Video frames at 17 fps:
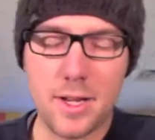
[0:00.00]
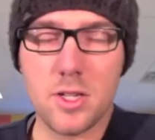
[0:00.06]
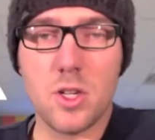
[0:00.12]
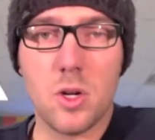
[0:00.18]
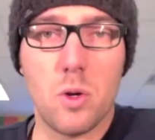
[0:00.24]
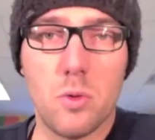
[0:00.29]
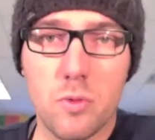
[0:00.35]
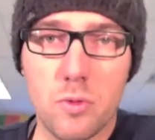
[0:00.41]

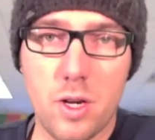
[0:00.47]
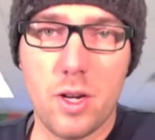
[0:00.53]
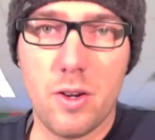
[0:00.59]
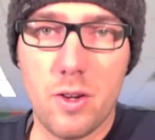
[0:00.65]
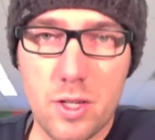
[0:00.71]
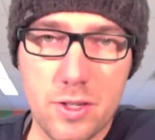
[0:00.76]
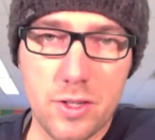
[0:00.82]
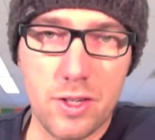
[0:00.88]
Don't
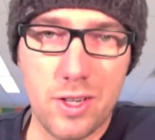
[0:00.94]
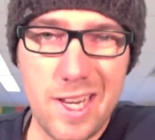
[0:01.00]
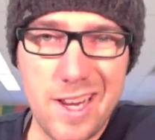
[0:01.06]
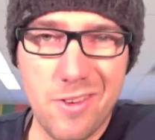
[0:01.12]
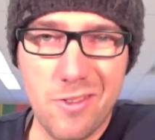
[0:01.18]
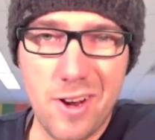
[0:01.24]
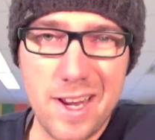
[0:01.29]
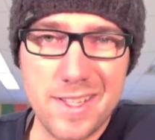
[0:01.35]

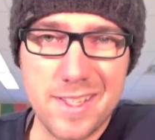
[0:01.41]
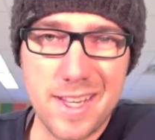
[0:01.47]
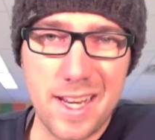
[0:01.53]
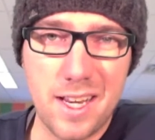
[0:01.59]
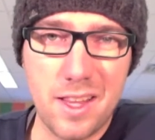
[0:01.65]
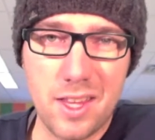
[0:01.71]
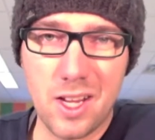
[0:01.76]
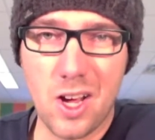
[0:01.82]
erase
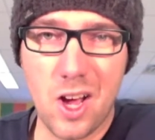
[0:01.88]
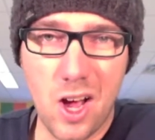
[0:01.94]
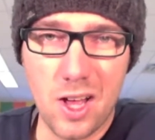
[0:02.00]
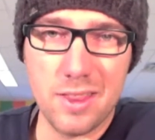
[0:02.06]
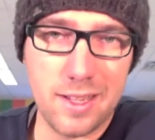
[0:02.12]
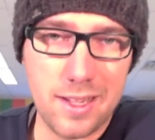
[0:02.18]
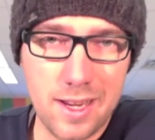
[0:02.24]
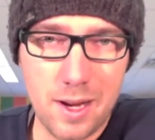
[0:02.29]
anything
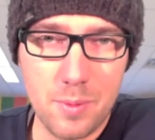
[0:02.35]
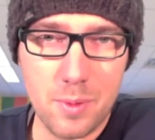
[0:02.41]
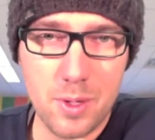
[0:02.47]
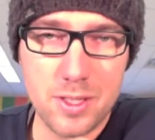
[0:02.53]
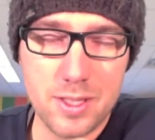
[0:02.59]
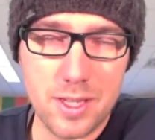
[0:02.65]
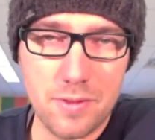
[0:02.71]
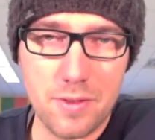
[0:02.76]
on the
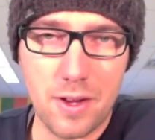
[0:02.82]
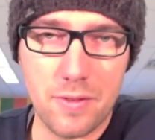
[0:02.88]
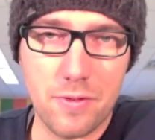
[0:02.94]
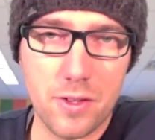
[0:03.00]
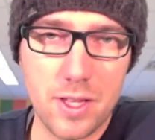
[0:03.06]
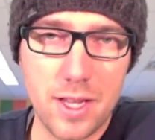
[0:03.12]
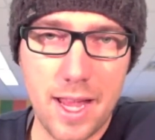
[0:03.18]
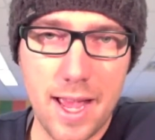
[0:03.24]
camera. Save that
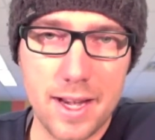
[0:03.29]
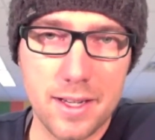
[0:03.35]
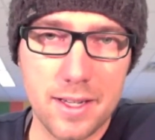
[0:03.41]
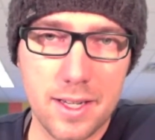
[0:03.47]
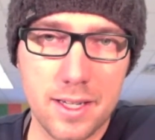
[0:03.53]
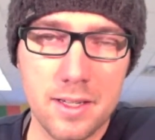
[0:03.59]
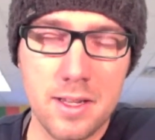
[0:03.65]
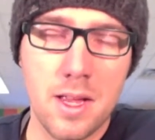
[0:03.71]
for the
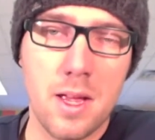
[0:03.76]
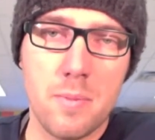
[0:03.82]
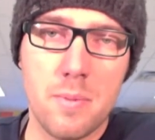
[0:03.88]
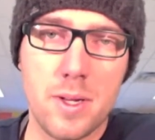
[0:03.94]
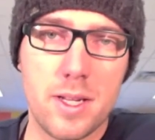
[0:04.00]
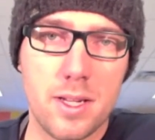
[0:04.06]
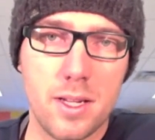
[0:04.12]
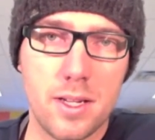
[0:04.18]
editing,
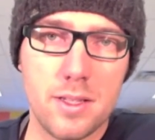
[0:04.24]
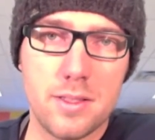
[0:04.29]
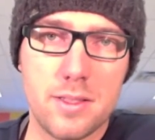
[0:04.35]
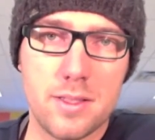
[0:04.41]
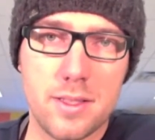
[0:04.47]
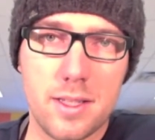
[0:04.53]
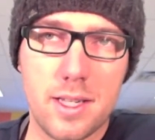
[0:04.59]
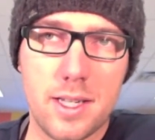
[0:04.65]

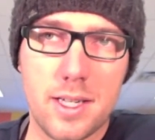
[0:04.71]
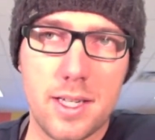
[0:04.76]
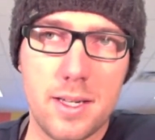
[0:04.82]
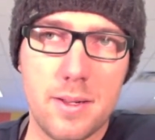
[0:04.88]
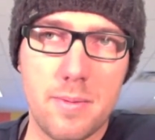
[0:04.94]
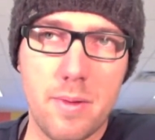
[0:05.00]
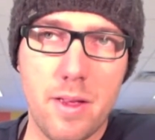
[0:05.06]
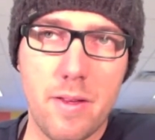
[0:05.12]
because
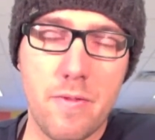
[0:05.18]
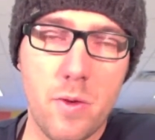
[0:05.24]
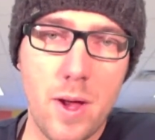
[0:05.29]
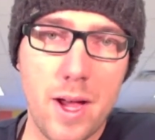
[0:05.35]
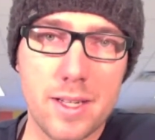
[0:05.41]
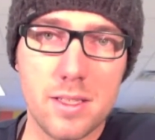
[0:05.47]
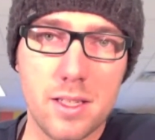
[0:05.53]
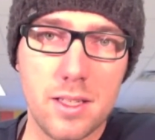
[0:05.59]
if you
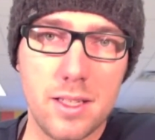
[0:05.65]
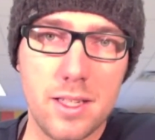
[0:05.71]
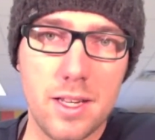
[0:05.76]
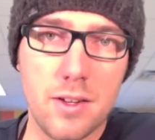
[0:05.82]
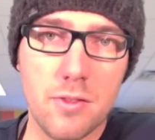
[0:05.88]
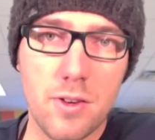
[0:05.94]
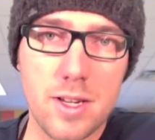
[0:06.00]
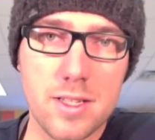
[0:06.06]
accidentally
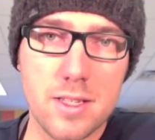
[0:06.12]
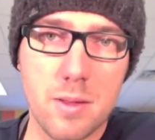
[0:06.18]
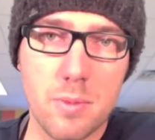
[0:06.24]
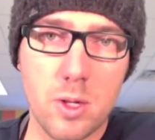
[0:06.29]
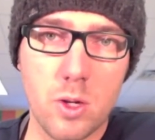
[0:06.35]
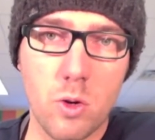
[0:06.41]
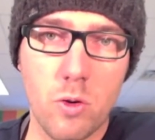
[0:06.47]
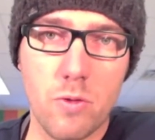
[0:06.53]
erase
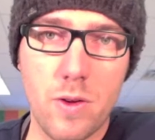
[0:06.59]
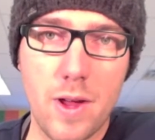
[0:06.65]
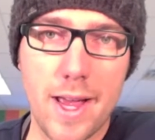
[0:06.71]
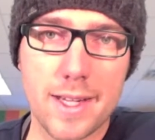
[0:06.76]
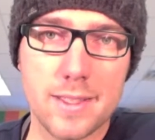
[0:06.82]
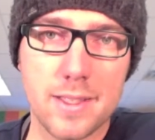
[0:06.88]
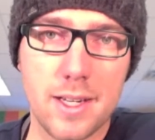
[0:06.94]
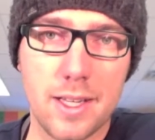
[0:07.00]
something, or if you
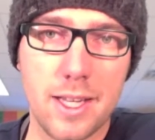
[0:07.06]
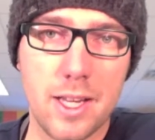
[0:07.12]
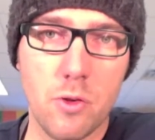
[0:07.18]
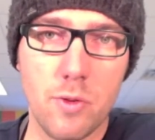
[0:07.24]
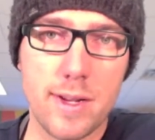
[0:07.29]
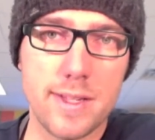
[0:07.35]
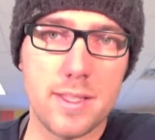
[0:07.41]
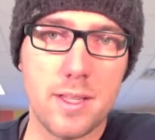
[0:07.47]
accidentally
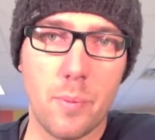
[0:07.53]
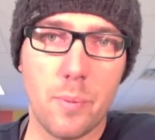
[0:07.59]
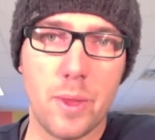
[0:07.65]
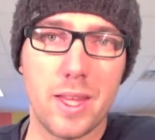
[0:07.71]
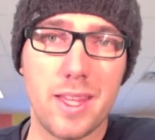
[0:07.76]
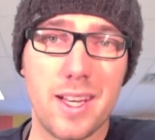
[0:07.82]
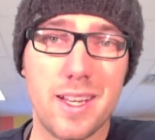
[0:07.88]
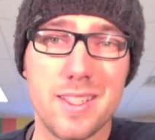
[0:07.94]
erase
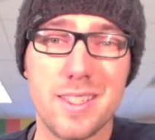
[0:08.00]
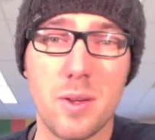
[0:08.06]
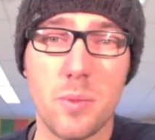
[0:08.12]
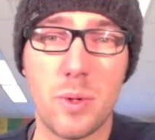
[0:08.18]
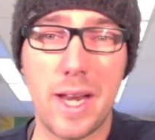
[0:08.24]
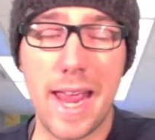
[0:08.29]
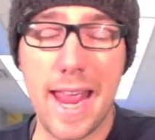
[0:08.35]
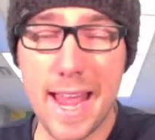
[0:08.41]
something that is
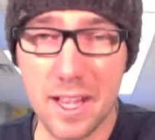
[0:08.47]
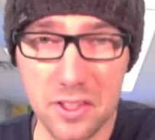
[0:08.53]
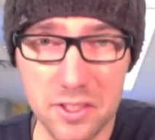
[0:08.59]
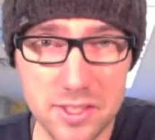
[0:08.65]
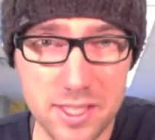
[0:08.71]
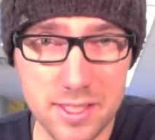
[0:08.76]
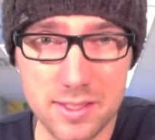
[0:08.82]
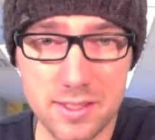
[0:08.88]
someone
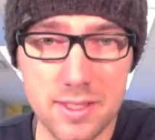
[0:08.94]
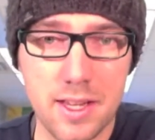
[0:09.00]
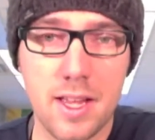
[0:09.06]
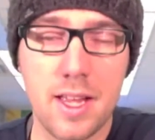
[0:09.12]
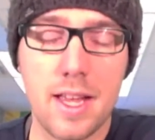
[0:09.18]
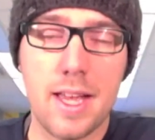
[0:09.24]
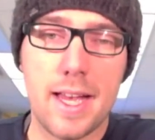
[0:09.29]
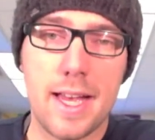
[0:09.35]
else's,
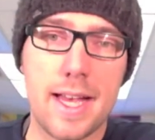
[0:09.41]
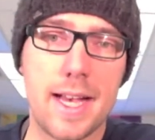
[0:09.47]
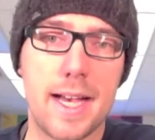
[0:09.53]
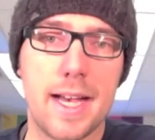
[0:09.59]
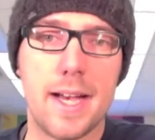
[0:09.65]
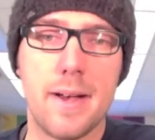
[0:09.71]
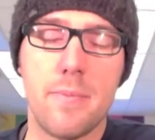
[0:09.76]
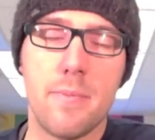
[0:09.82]

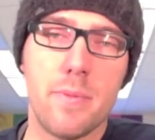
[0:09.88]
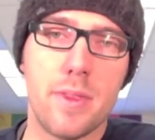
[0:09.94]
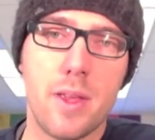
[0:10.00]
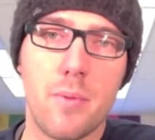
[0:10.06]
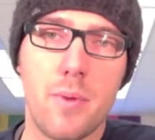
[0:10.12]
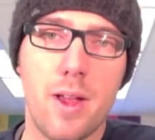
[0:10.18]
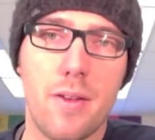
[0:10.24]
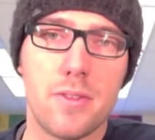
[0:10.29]

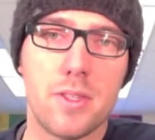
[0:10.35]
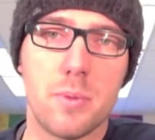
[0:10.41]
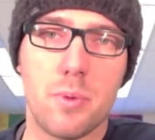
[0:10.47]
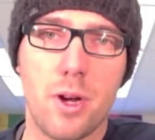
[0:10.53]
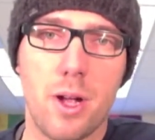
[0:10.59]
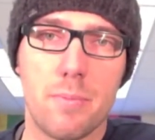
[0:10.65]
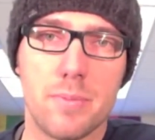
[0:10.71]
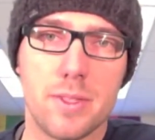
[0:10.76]
then we have some
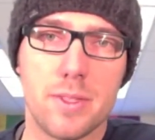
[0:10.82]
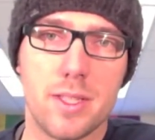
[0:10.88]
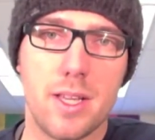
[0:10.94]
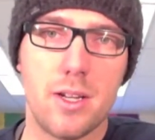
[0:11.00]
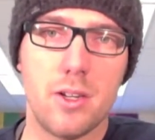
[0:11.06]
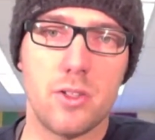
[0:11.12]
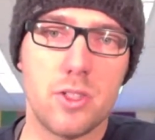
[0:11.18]
problems later.